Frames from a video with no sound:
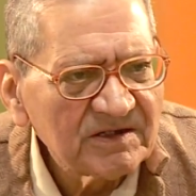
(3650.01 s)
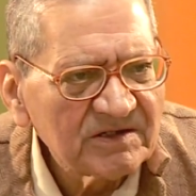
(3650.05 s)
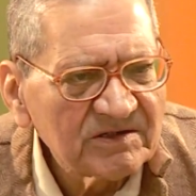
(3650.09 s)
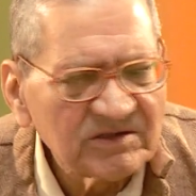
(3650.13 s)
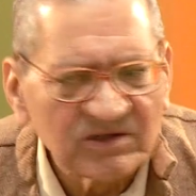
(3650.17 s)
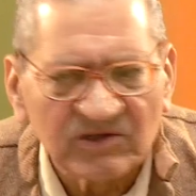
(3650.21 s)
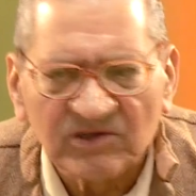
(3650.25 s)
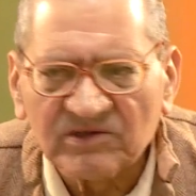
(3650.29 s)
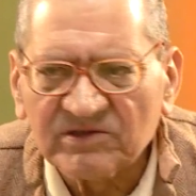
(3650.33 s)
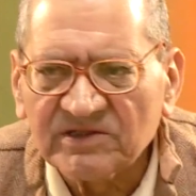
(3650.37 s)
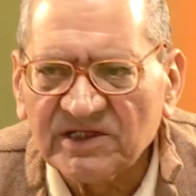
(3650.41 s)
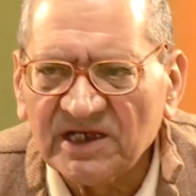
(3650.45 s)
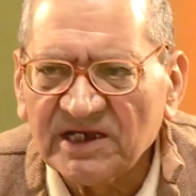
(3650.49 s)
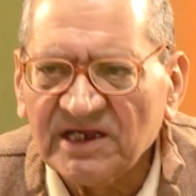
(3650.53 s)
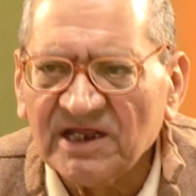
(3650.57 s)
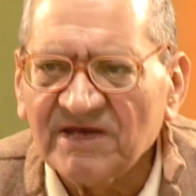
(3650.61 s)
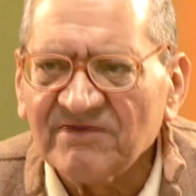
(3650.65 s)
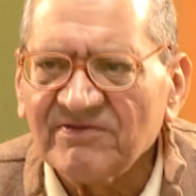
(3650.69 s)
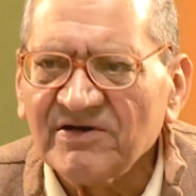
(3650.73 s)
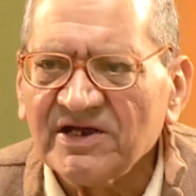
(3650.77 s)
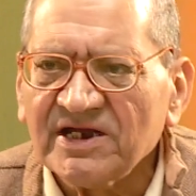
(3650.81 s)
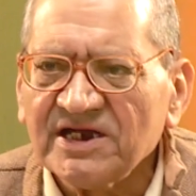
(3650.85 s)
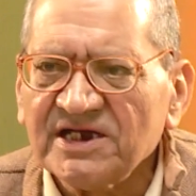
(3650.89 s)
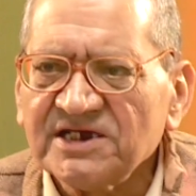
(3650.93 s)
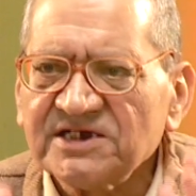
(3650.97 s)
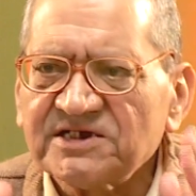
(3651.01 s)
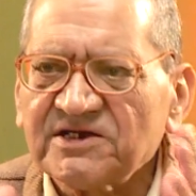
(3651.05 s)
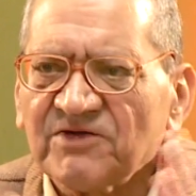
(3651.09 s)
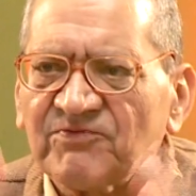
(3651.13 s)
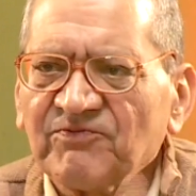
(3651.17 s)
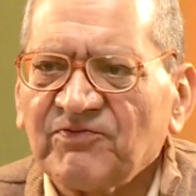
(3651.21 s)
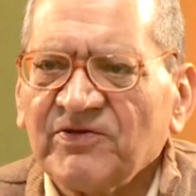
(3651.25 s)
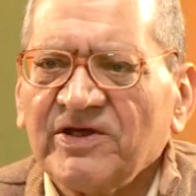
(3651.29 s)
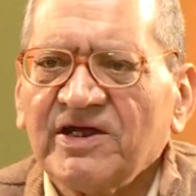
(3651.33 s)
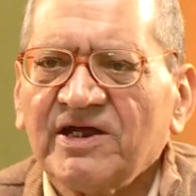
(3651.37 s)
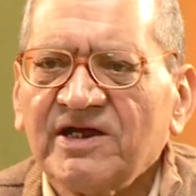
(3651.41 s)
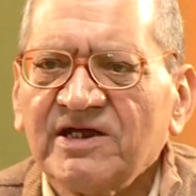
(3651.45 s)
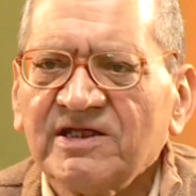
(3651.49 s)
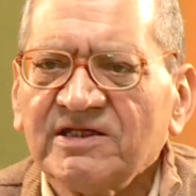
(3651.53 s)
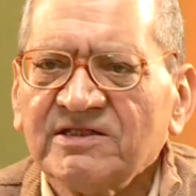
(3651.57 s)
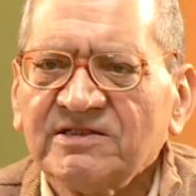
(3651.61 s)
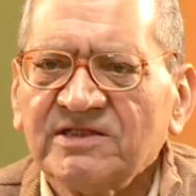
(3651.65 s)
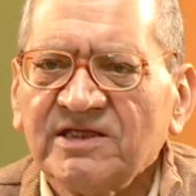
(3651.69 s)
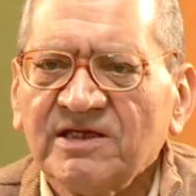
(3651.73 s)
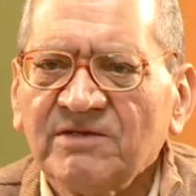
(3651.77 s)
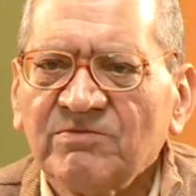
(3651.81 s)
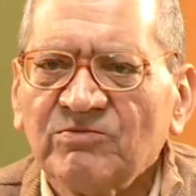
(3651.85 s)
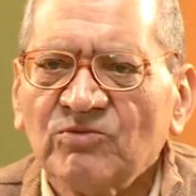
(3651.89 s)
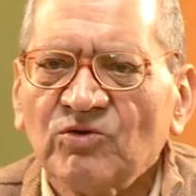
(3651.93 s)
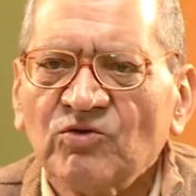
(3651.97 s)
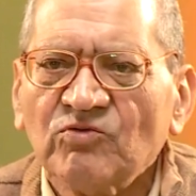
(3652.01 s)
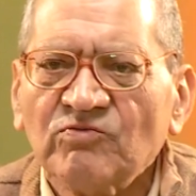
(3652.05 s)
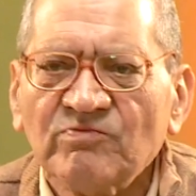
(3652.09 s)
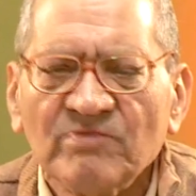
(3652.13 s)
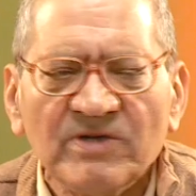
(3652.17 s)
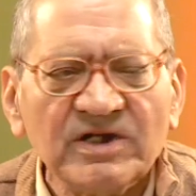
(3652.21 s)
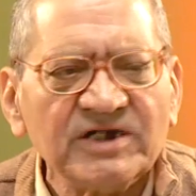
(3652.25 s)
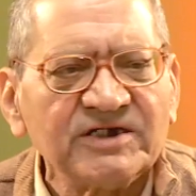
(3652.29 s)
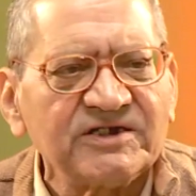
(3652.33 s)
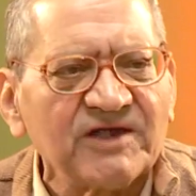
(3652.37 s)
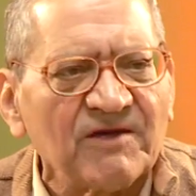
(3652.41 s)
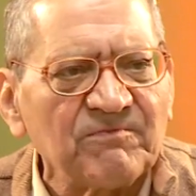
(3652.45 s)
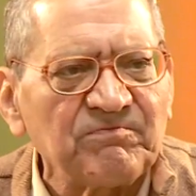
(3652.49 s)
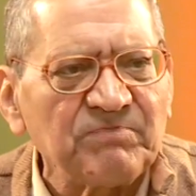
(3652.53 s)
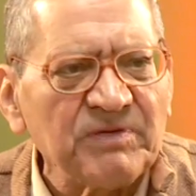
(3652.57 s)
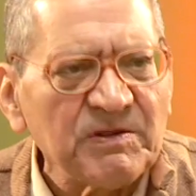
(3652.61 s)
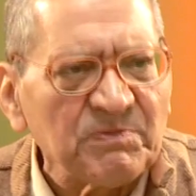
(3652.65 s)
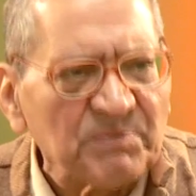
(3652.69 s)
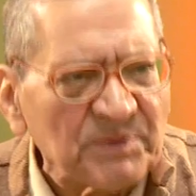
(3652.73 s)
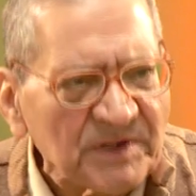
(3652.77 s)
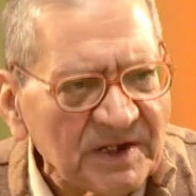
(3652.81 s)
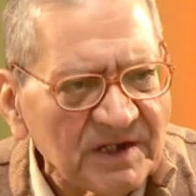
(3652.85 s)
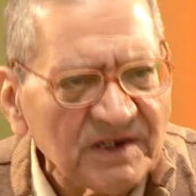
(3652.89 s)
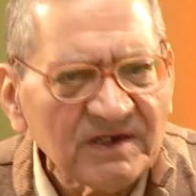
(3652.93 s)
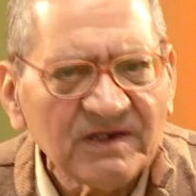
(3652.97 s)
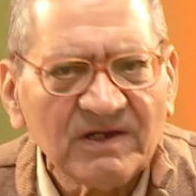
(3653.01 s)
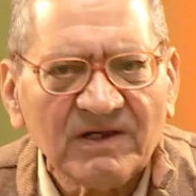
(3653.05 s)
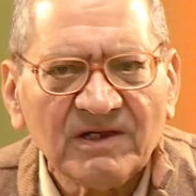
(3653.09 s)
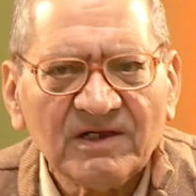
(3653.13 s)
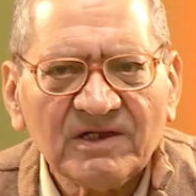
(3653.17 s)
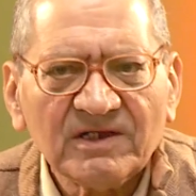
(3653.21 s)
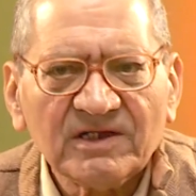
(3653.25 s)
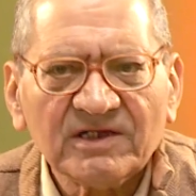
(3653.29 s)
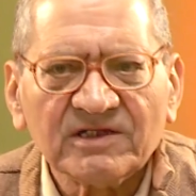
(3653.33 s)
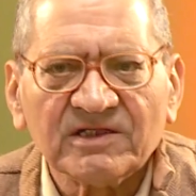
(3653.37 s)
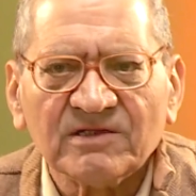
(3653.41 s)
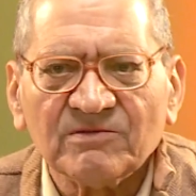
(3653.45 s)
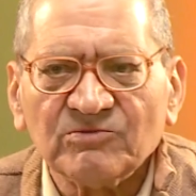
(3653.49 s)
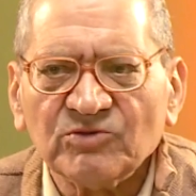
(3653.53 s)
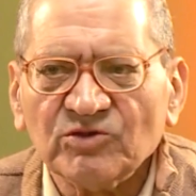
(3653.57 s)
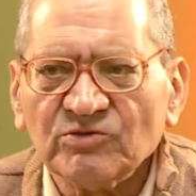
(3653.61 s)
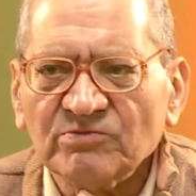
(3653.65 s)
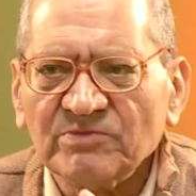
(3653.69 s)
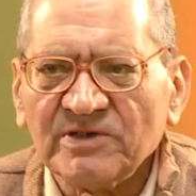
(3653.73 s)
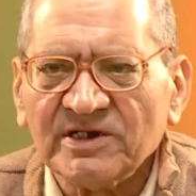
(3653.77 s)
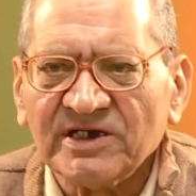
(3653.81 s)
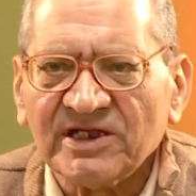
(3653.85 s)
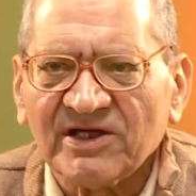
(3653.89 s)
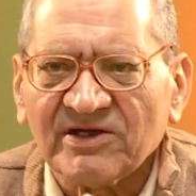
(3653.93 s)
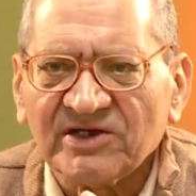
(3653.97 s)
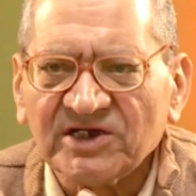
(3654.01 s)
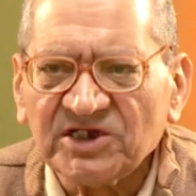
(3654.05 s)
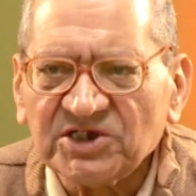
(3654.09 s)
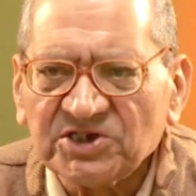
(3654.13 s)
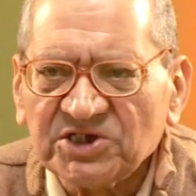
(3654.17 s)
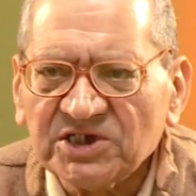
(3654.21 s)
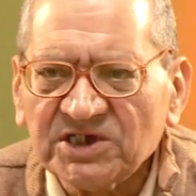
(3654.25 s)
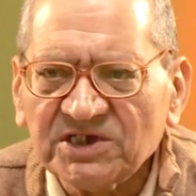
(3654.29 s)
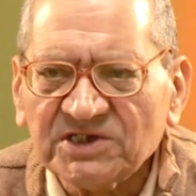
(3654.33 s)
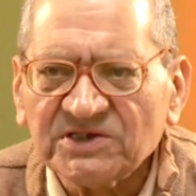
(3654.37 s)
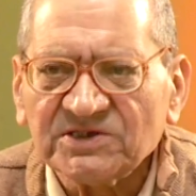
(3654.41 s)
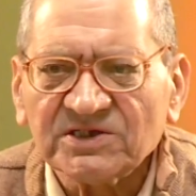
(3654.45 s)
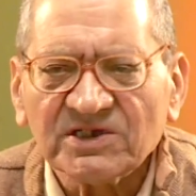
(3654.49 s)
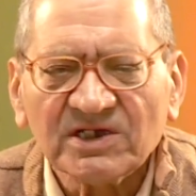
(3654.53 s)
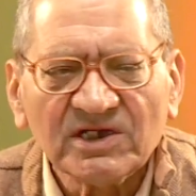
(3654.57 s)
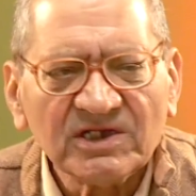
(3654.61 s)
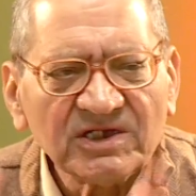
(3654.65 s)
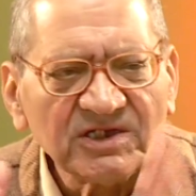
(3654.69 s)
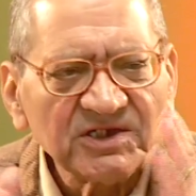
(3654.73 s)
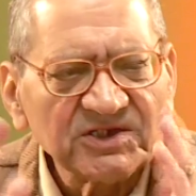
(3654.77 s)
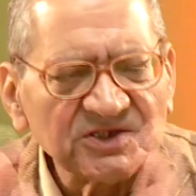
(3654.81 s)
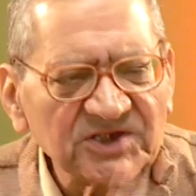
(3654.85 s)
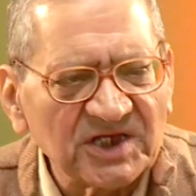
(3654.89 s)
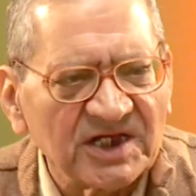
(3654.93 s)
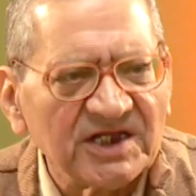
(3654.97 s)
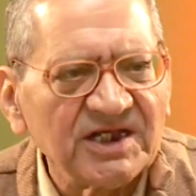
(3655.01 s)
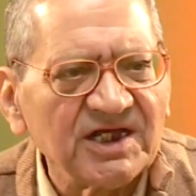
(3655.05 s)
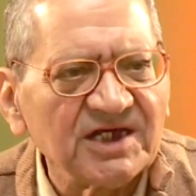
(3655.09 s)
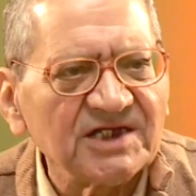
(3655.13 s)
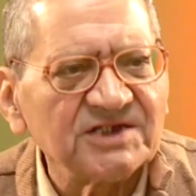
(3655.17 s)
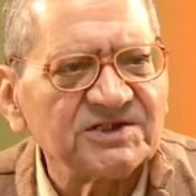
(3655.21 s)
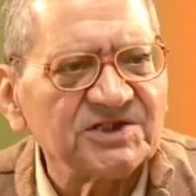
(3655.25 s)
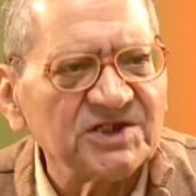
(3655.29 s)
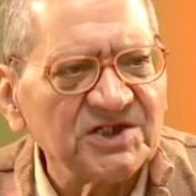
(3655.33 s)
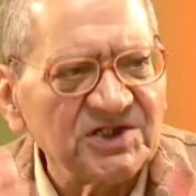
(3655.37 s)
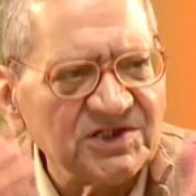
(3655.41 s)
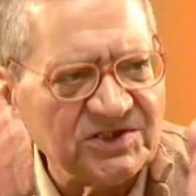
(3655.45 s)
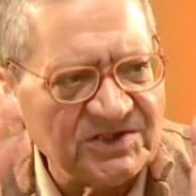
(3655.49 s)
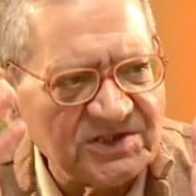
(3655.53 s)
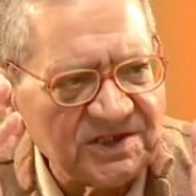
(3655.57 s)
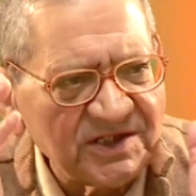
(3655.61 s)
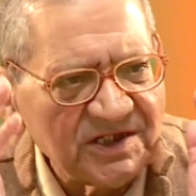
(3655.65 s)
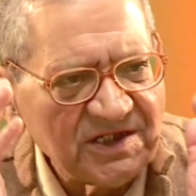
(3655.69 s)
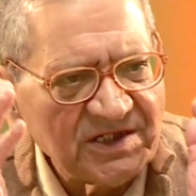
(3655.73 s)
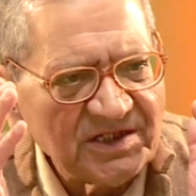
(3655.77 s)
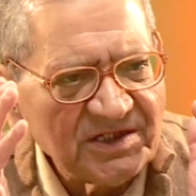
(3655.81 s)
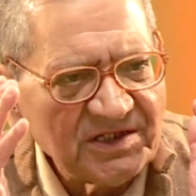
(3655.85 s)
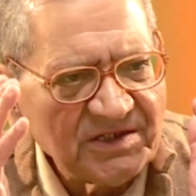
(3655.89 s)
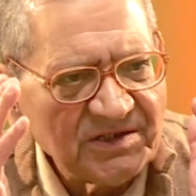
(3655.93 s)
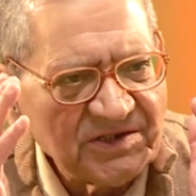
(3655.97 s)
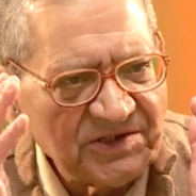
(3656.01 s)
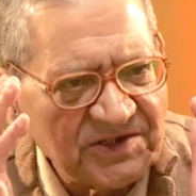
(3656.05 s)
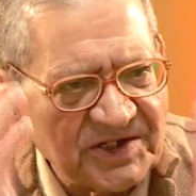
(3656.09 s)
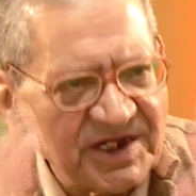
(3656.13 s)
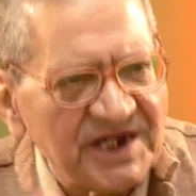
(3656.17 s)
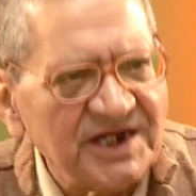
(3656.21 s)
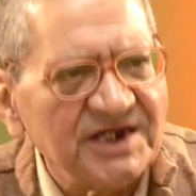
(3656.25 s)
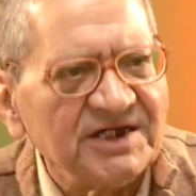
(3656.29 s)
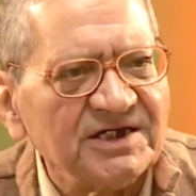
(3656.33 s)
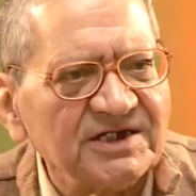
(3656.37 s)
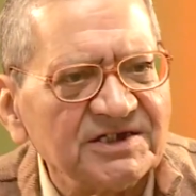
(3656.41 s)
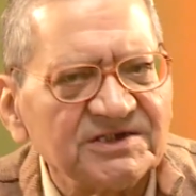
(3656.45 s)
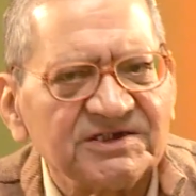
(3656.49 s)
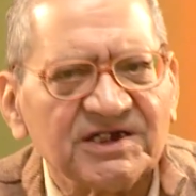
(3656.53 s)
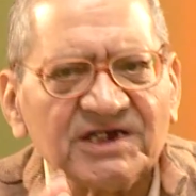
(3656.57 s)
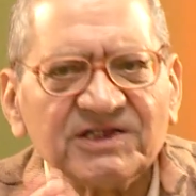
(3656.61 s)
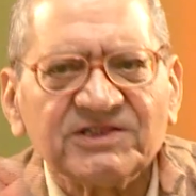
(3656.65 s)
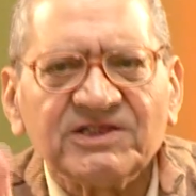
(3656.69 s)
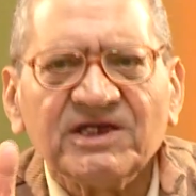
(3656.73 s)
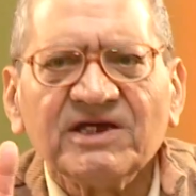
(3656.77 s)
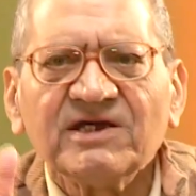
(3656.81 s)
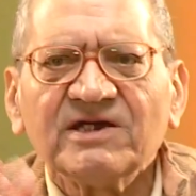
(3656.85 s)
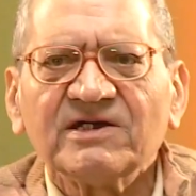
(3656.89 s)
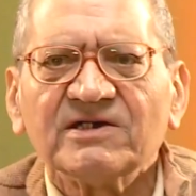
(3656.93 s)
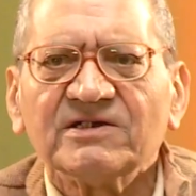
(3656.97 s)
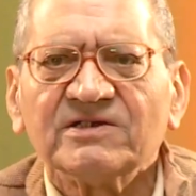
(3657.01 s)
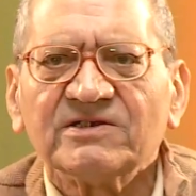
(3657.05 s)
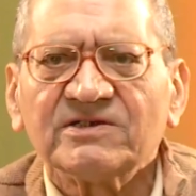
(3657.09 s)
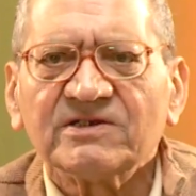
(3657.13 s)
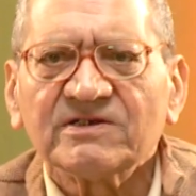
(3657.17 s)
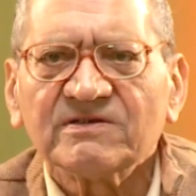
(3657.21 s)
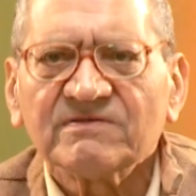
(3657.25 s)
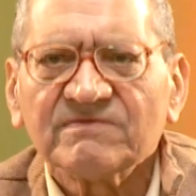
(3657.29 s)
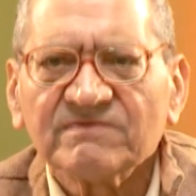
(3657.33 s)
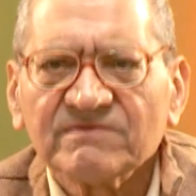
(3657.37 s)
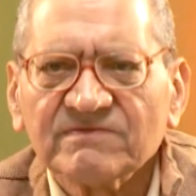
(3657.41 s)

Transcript: You know, they never interfered in the movement of people, in the movement of rishis, sannyasis, traders and thinkers.